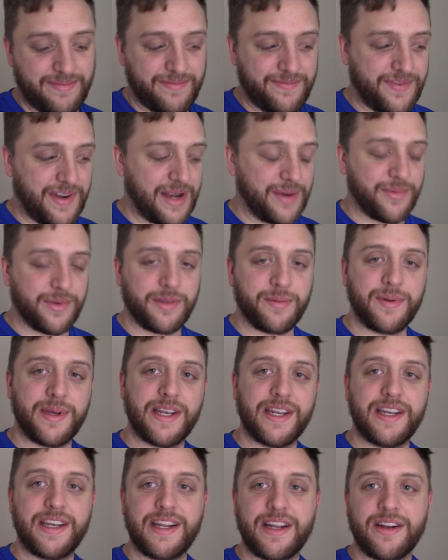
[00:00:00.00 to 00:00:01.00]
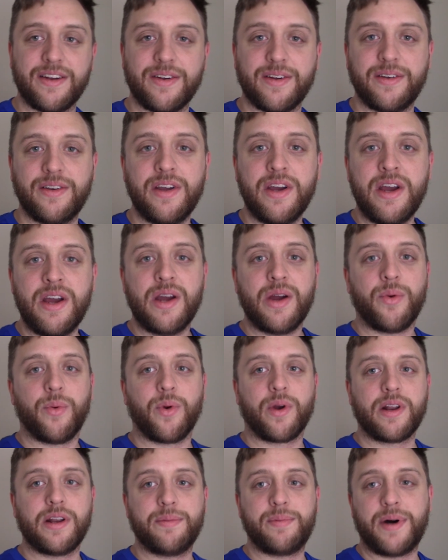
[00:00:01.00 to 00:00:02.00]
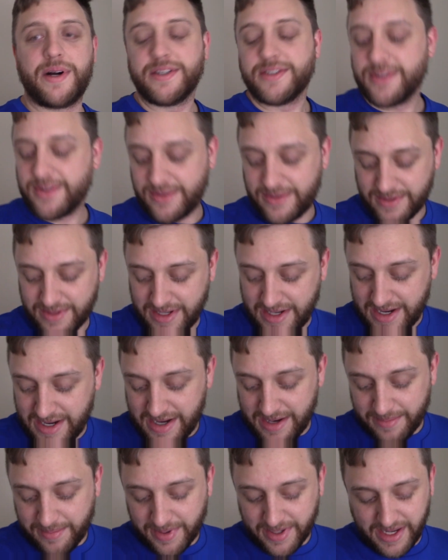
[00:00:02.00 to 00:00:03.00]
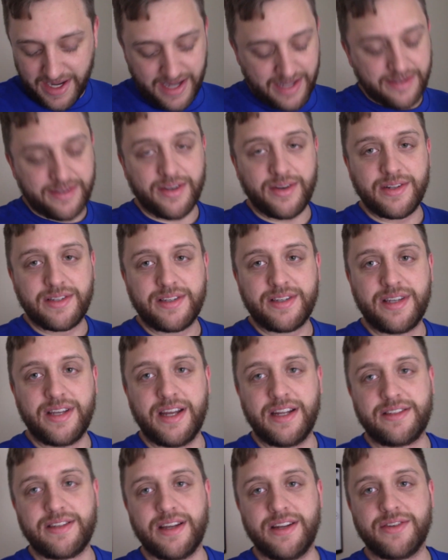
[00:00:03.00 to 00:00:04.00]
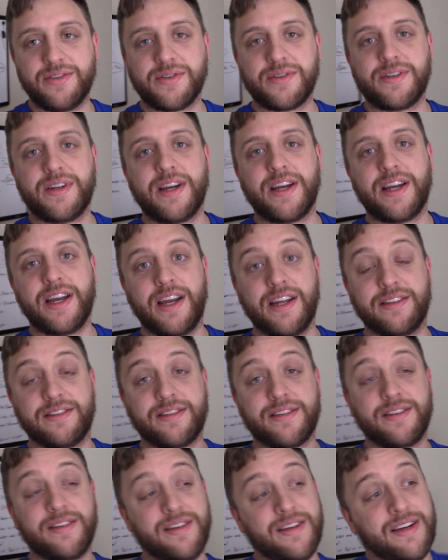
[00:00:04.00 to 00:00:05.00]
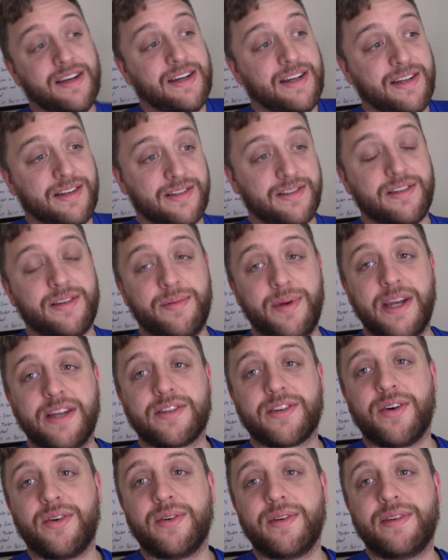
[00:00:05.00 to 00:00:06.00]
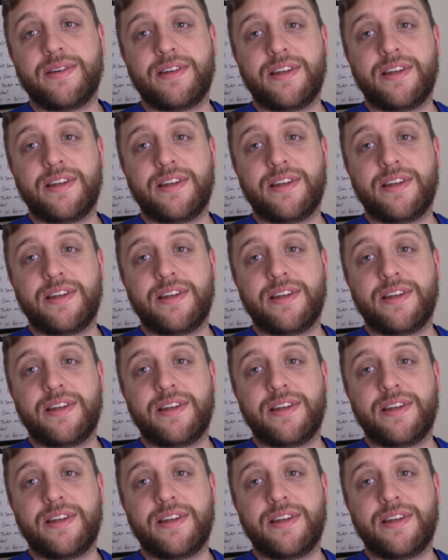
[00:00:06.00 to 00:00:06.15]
fine with being in here and working a puzzle. But yeah, so it's interesting. It's going